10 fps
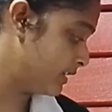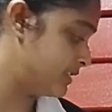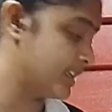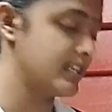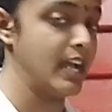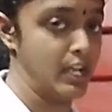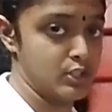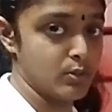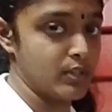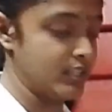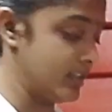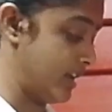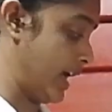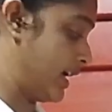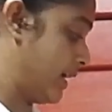just like I showed in the
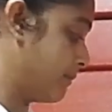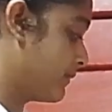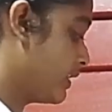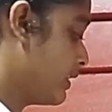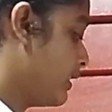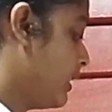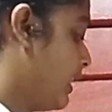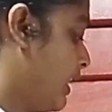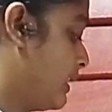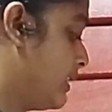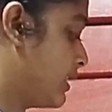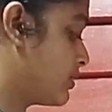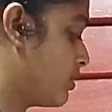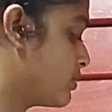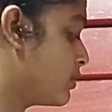diagram. There's
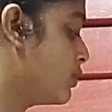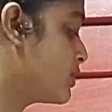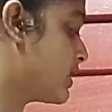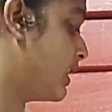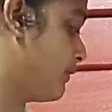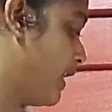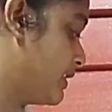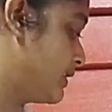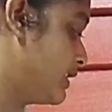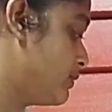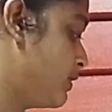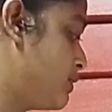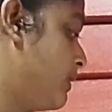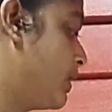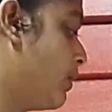also user devices,
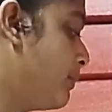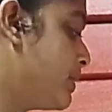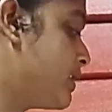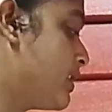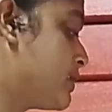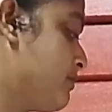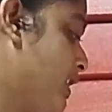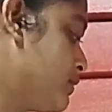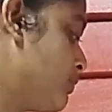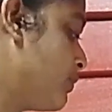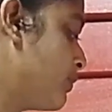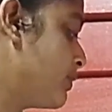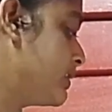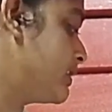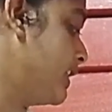which mean computers,
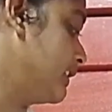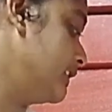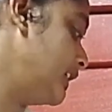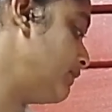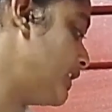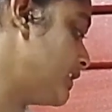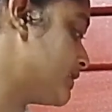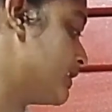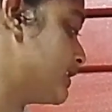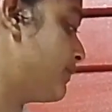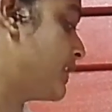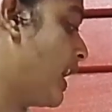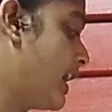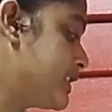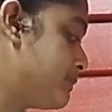smartphones and TVs receive the
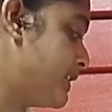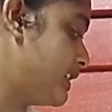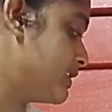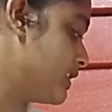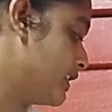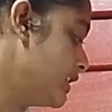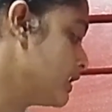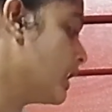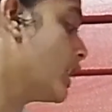high-speed internet